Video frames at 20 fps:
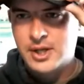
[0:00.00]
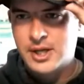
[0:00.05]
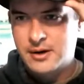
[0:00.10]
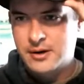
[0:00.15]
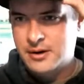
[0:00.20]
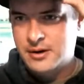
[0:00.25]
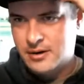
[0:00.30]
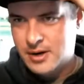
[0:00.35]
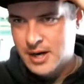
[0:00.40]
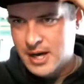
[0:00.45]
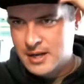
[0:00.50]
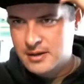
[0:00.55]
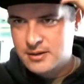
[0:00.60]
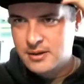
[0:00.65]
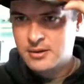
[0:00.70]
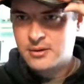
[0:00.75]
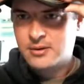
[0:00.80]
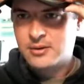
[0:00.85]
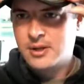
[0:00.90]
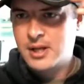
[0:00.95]
I don't know. I
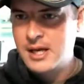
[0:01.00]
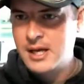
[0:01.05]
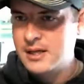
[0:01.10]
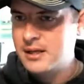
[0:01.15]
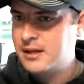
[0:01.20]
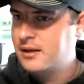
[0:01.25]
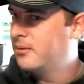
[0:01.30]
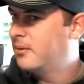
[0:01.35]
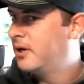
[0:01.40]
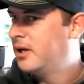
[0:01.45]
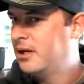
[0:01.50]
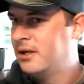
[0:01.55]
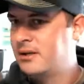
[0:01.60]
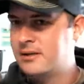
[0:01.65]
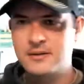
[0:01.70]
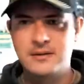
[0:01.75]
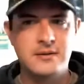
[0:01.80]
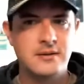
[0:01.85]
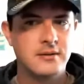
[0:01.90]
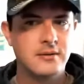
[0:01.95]
don't like it when
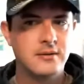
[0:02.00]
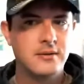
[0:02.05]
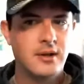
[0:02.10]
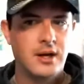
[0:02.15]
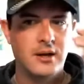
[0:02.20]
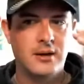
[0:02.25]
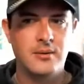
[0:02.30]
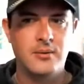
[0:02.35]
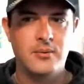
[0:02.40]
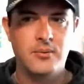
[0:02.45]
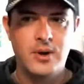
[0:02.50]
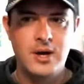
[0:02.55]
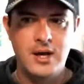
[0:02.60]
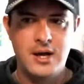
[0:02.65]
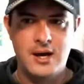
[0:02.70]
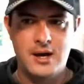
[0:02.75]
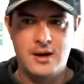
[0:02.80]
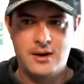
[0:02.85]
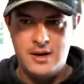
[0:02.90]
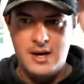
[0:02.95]
it's like
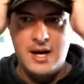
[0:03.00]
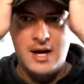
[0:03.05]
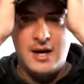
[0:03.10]
way out.